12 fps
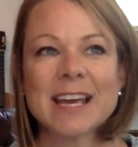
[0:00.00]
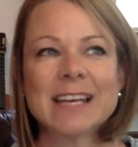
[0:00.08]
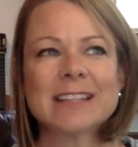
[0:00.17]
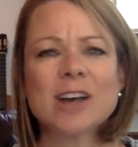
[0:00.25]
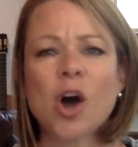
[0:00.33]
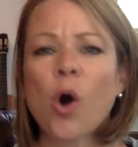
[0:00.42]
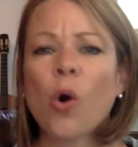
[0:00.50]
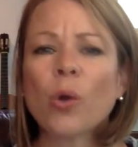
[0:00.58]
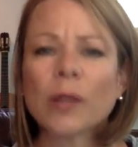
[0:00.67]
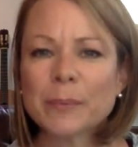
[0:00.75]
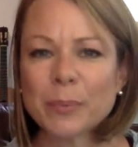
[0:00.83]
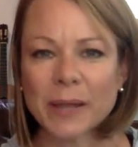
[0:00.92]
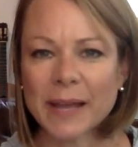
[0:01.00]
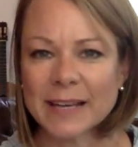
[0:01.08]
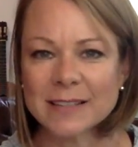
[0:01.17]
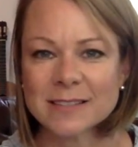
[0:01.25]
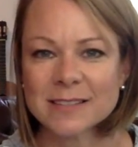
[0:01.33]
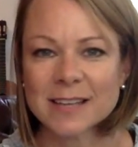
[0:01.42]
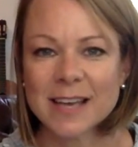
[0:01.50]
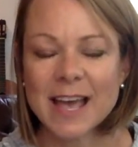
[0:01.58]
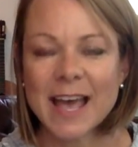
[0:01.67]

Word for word: It's a holy place.